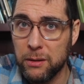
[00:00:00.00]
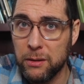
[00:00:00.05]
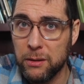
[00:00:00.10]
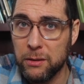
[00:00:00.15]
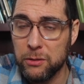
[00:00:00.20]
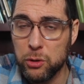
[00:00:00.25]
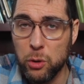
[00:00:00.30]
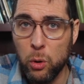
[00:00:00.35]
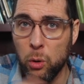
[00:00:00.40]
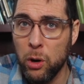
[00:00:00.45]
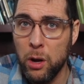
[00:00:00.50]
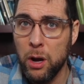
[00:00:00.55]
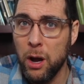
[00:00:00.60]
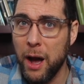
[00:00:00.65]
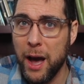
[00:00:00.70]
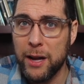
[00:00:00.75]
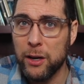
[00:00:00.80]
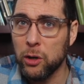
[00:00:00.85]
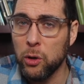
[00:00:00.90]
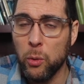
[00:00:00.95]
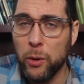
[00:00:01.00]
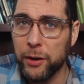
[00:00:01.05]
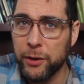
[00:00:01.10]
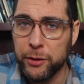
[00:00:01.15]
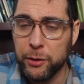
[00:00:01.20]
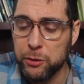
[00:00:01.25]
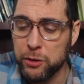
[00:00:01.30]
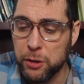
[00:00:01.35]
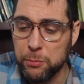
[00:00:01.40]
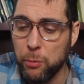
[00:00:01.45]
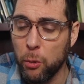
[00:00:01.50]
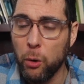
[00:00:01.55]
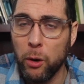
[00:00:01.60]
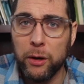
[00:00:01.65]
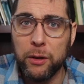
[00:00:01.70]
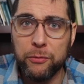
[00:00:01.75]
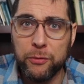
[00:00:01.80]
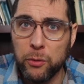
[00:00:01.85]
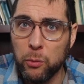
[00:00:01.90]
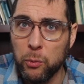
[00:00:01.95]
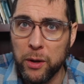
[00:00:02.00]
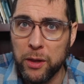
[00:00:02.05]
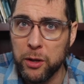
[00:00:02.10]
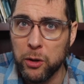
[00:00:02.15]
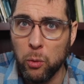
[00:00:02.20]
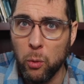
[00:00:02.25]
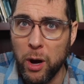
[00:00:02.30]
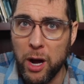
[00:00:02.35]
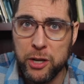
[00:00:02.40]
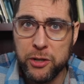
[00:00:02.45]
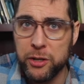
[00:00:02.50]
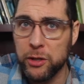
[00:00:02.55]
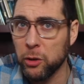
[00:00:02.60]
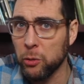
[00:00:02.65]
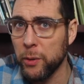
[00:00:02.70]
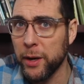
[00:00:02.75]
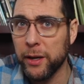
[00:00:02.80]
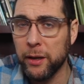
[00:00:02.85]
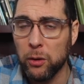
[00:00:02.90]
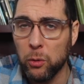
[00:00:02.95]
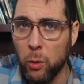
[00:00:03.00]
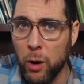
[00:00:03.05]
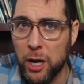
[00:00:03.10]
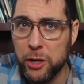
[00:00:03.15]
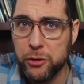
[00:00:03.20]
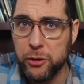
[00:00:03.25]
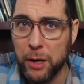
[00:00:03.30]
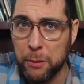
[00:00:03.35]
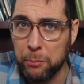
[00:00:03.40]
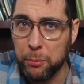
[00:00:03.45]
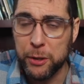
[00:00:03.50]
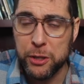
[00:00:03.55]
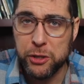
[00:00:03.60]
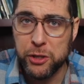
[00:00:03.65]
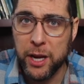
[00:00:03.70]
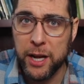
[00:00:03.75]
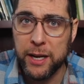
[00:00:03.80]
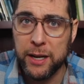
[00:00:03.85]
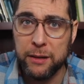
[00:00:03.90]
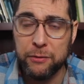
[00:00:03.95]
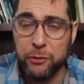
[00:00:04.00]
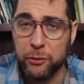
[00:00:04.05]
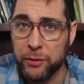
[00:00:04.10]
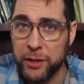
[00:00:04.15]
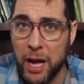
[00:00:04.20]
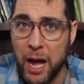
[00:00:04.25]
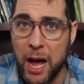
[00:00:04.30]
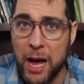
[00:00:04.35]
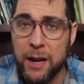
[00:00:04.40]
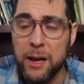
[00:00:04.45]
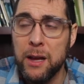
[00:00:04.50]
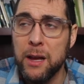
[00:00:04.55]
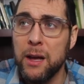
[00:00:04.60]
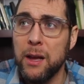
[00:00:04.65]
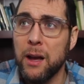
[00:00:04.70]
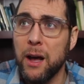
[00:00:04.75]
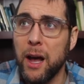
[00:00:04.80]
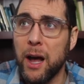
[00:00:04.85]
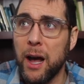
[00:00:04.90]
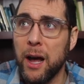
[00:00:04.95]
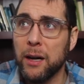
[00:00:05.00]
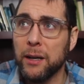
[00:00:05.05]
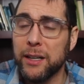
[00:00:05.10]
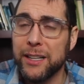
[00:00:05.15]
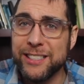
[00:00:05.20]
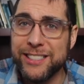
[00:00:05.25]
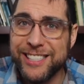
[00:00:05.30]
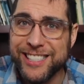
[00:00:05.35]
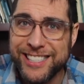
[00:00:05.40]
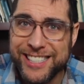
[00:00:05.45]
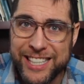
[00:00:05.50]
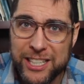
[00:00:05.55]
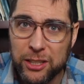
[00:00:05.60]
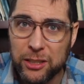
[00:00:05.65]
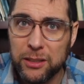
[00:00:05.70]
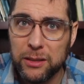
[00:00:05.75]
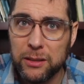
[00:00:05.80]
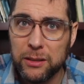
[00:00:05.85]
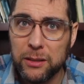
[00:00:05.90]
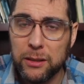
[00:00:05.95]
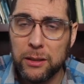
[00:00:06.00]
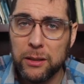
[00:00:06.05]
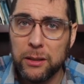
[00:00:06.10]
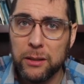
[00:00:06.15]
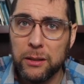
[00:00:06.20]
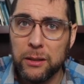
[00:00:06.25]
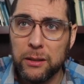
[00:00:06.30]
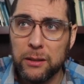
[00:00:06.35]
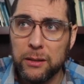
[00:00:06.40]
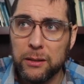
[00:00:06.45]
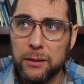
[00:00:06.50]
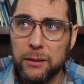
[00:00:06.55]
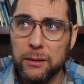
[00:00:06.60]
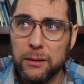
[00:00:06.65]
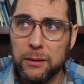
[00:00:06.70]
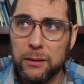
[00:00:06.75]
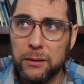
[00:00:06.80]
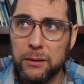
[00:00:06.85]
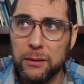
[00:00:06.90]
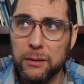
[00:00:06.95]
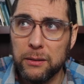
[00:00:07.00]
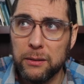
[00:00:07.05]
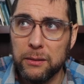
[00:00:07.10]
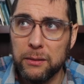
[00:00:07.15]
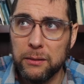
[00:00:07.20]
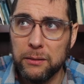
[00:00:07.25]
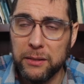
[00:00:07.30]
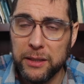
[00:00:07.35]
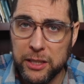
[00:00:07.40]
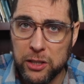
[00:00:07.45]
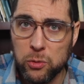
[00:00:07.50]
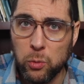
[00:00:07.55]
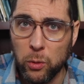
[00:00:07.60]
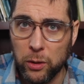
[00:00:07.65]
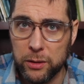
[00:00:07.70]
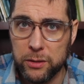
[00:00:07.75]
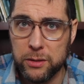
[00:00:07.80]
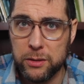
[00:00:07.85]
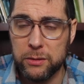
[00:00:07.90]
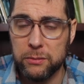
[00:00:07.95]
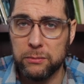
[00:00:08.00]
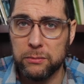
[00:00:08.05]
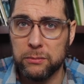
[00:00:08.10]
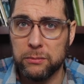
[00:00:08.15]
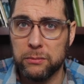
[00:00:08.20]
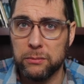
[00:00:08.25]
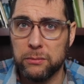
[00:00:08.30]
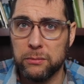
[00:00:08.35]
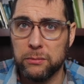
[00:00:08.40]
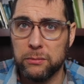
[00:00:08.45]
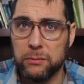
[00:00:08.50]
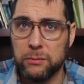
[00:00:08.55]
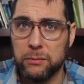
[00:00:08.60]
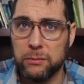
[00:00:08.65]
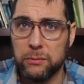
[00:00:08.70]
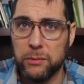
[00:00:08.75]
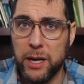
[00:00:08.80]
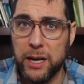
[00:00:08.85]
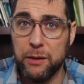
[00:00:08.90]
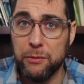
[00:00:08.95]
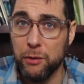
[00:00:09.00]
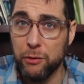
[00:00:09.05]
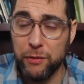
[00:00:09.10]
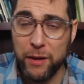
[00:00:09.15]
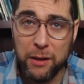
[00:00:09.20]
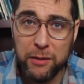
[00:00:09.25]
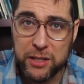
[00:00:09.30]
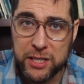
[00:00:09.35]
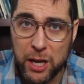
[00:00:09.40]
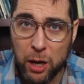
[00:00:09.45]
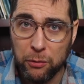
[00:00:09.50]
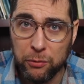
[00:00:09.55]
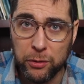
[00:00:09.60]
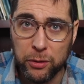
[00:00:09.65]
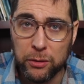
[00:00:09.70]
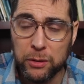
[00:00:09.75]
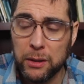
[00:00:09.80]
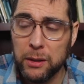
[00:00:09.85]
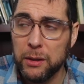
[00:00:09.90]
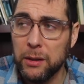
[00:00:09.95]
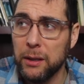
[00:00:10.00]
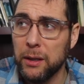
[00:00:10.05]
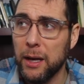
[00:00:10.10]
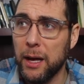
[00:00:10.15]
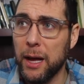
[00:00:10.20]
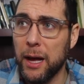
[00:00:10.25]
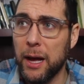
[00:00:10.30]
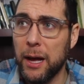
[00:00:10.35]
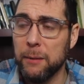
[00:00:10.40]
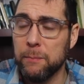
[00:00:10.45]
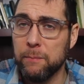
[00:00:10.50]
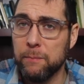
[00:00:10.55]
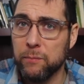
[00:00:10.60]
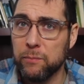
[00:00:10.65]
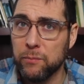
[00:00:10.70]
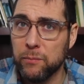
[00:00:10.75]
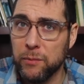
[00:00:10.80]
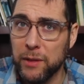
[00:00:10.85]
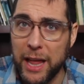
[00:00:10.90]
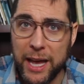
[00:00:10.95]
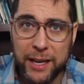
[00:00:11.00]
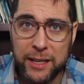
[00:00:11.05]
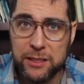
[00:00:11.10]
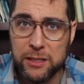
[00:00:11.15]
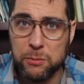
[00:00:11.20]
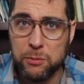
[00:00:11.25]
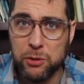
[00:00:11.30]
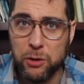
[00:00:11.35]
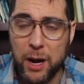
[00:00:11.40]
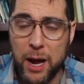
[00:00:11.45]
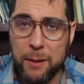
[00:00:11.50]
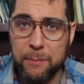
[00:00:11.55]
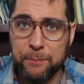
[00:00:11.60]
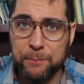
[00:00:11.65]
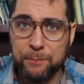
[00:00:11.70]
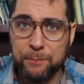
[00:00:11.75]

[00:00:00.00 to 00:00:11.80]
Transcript: So I don't know where you support, you, whether you're watching, you're a regular watcher, I appreciate it. If you're not, uh, consider these words, right? If you found this helpful, uh, like and subscribe.